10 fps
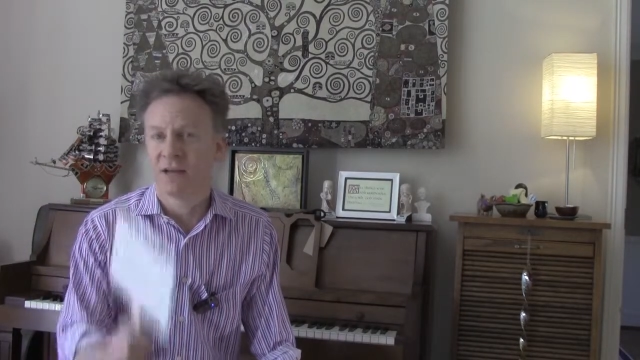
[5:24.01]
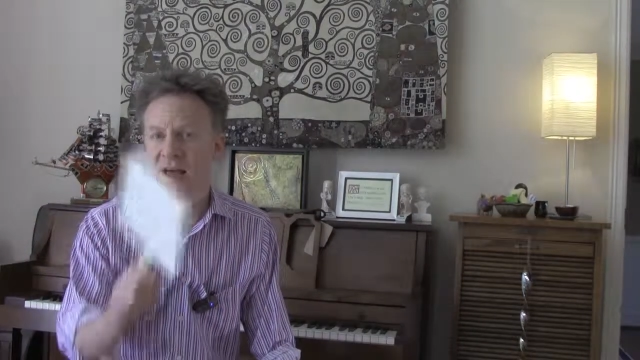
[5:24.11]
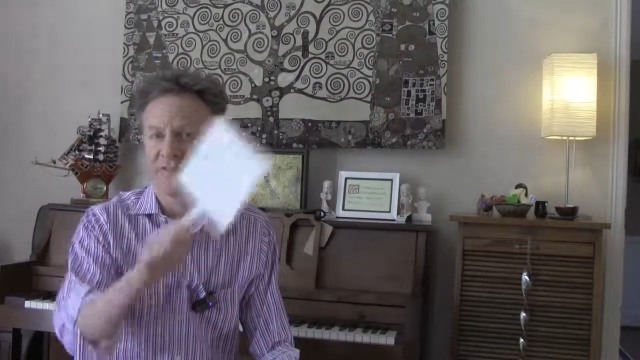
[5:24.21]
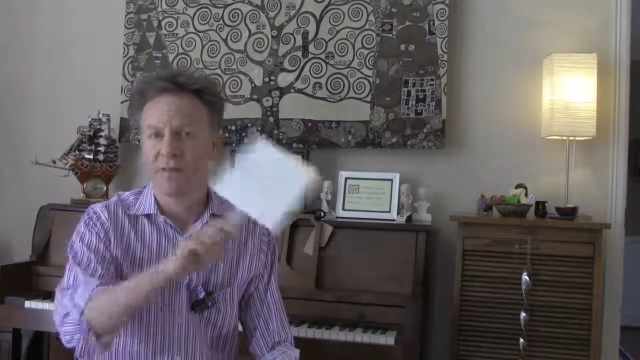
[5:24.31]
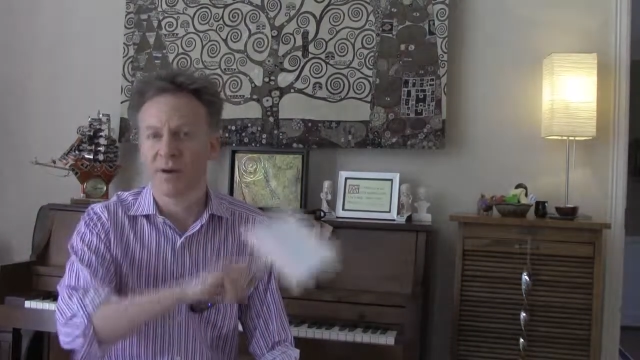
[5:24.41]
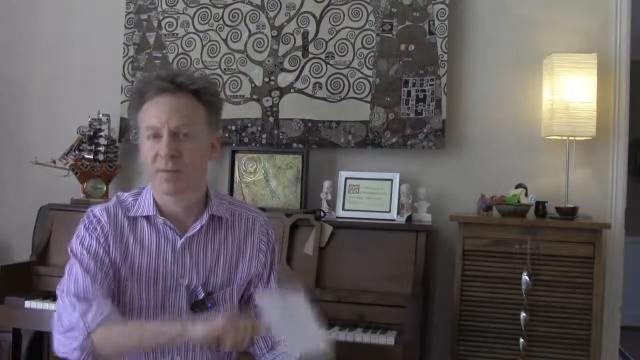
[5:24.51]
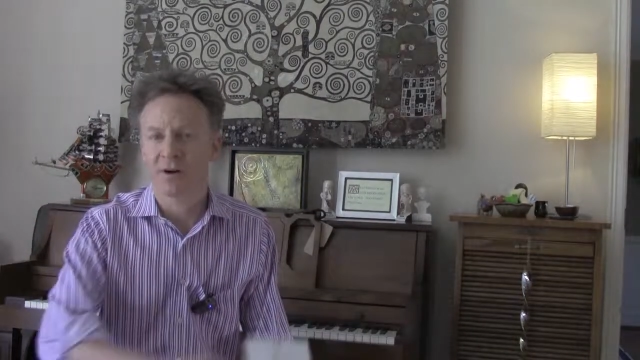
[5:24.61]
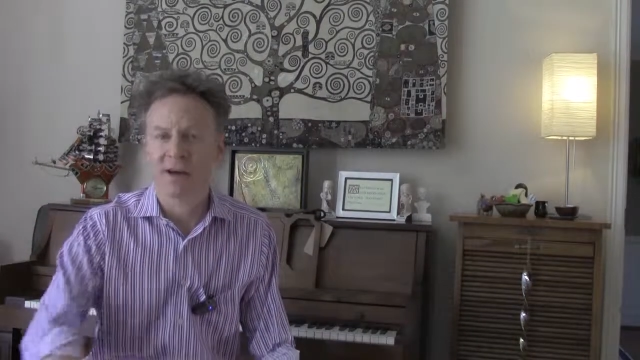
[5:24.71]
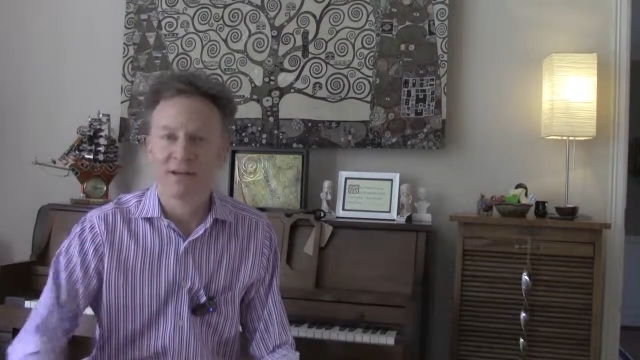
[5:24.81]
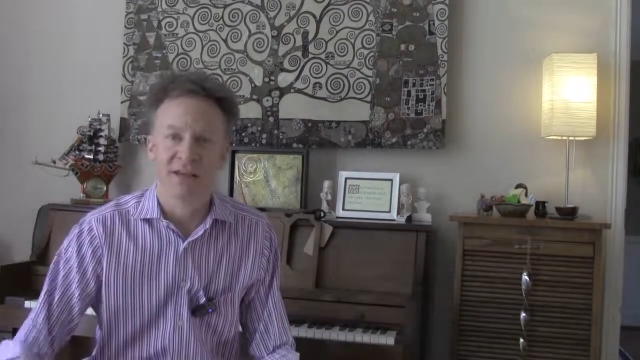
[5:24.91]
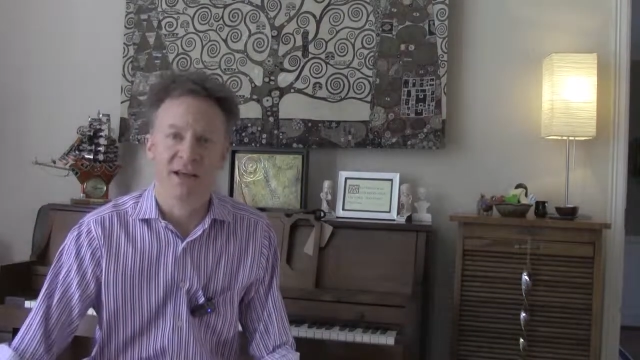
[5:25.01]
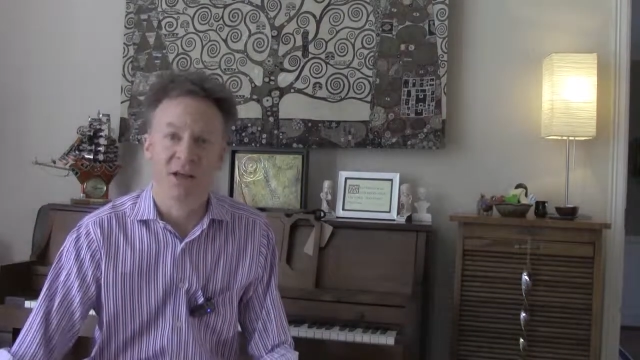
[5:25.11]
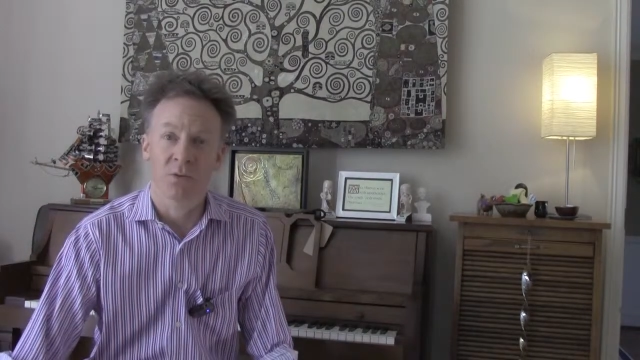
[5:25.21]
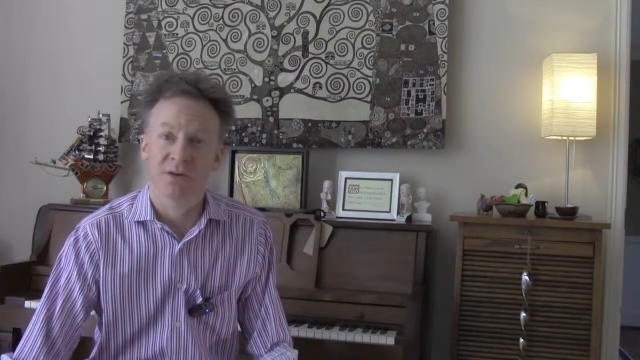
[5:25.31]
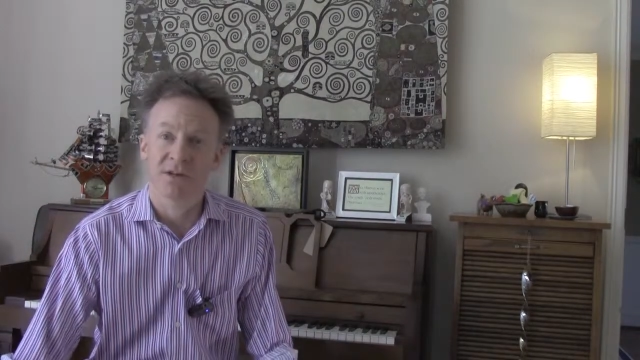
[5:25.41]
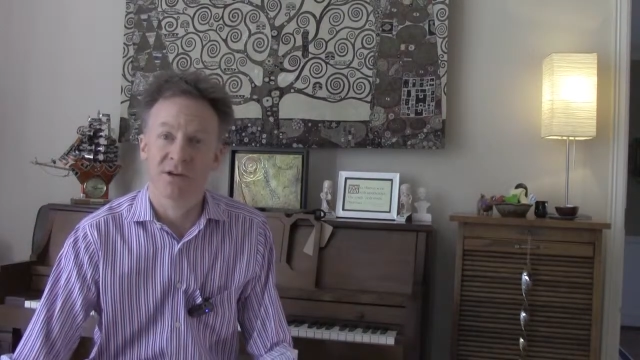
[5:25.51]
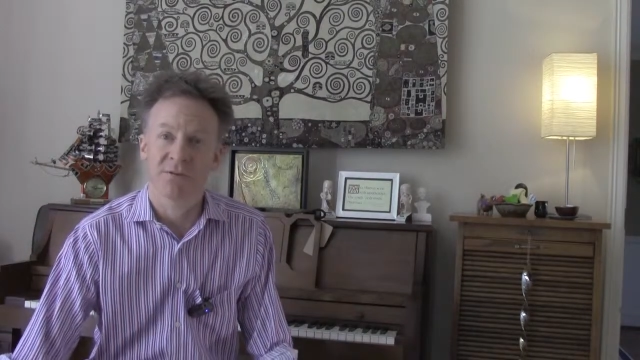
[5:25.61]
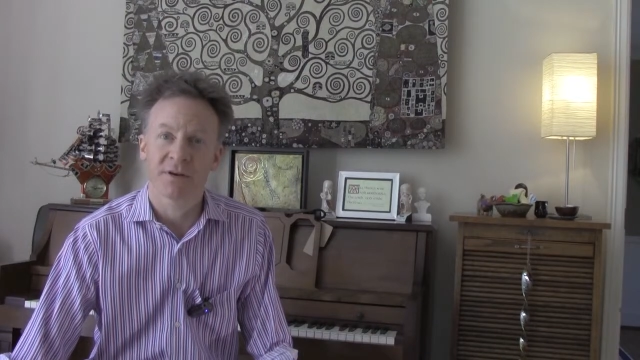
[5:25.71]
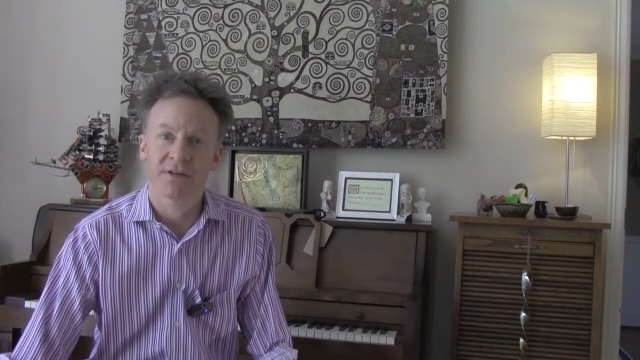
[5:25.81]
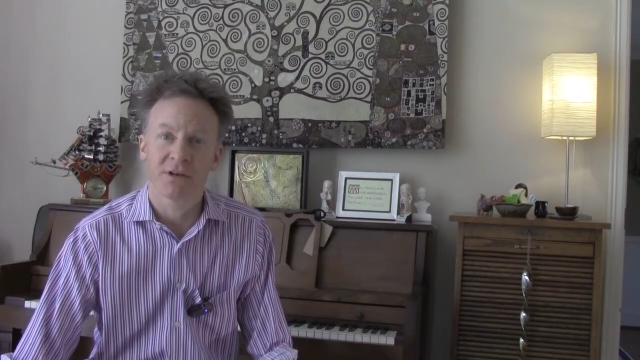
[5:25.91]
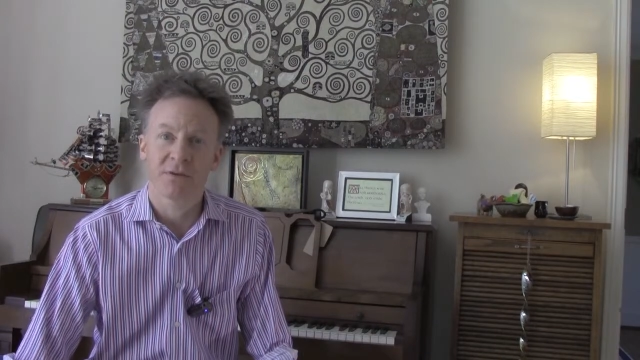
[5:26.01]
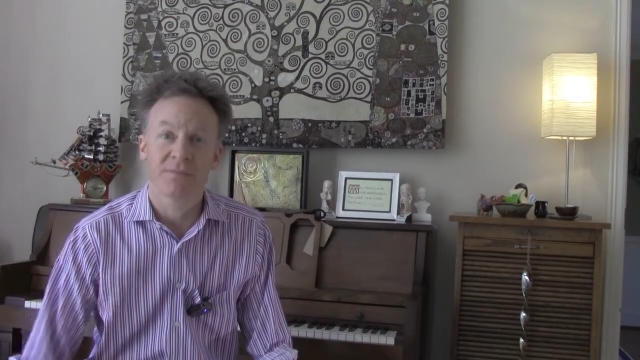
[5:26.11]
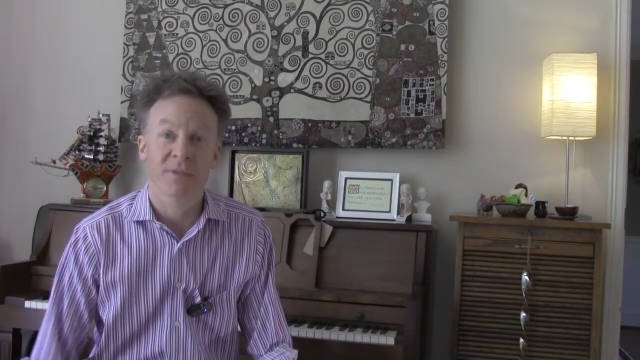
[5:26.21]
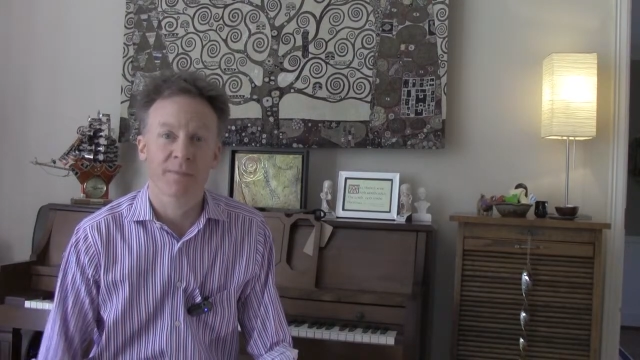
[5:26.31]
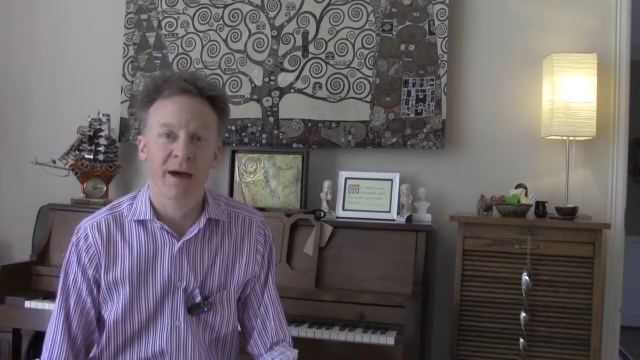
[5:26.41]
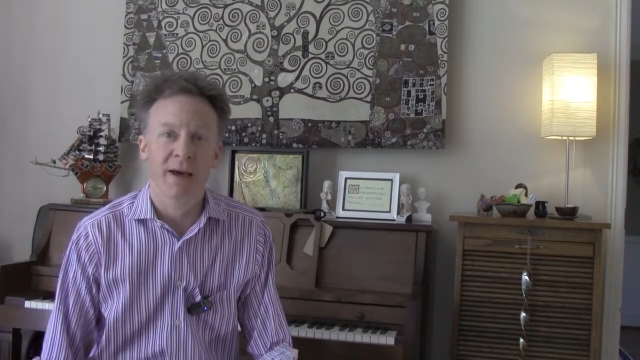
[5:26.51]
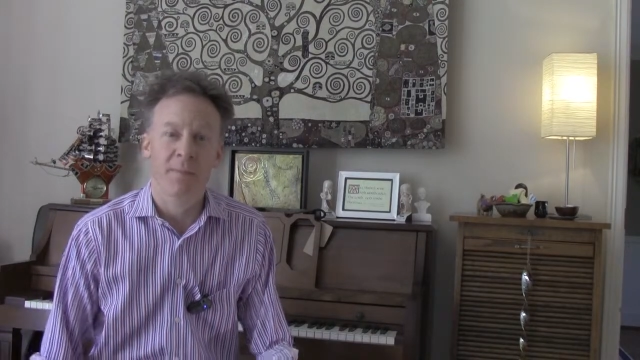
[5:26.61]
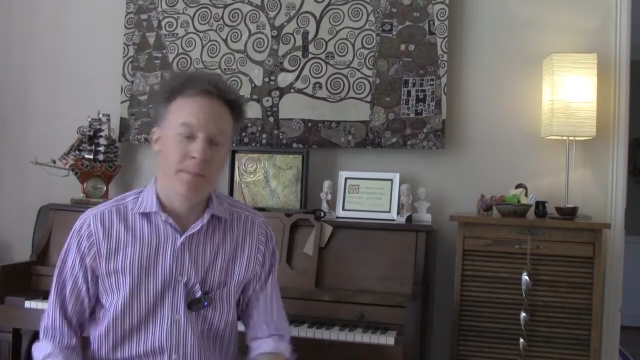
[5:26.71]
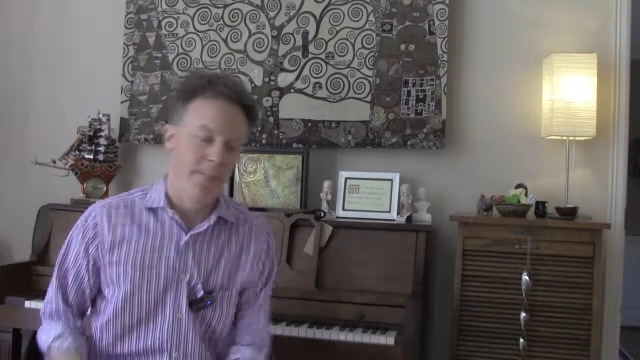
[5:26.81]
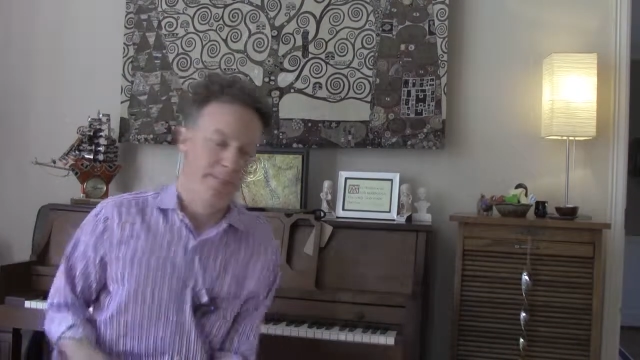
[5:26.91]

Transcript: Have them memorized, and we'll see you real soon. Bye.